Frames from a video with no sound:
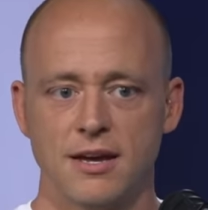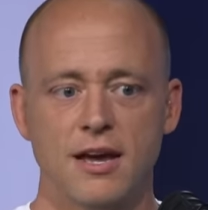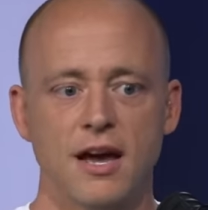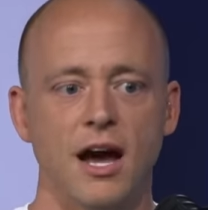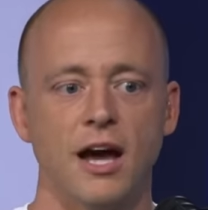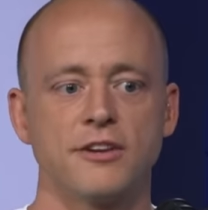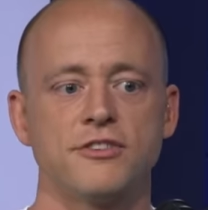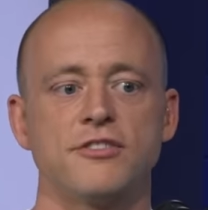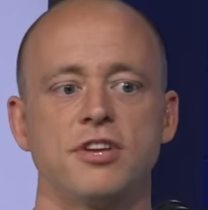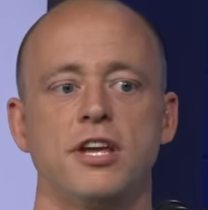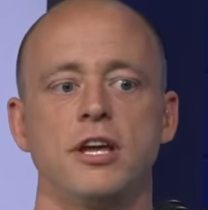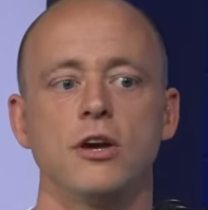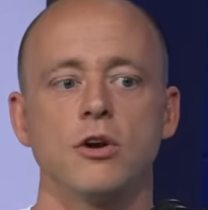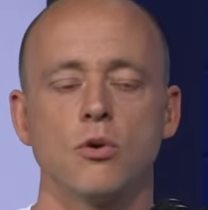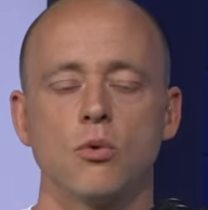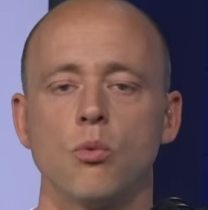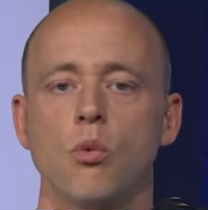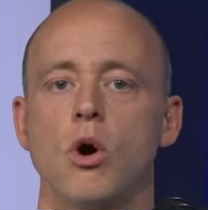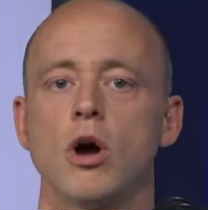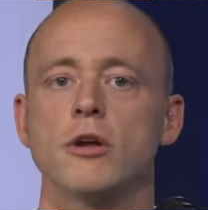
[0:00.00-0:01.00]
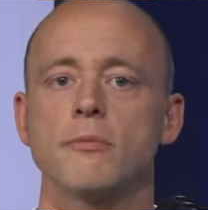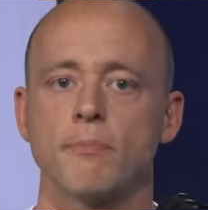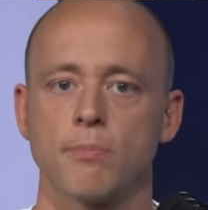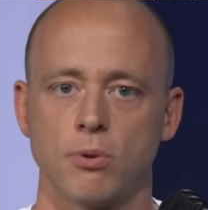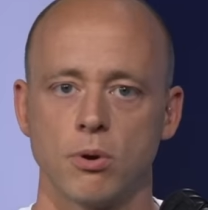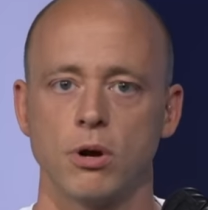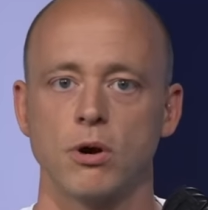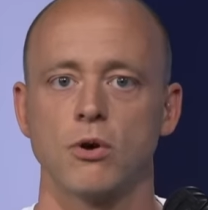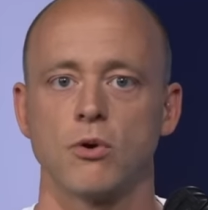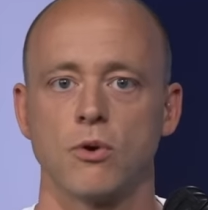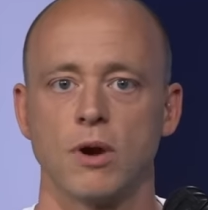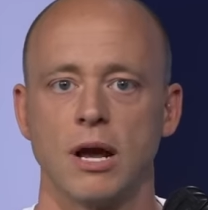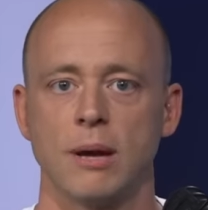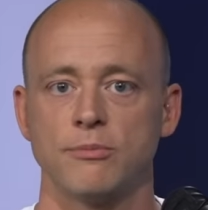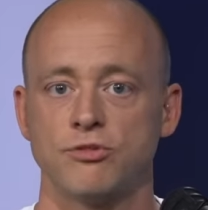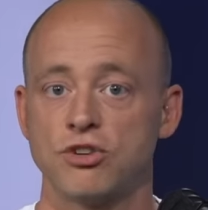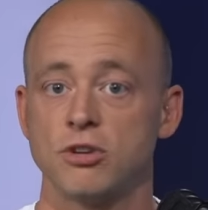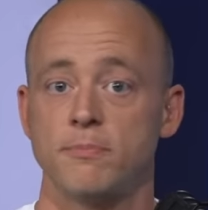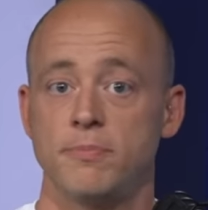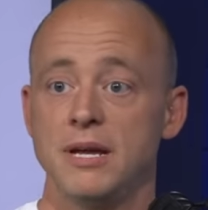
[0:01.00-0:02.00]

a tier one program should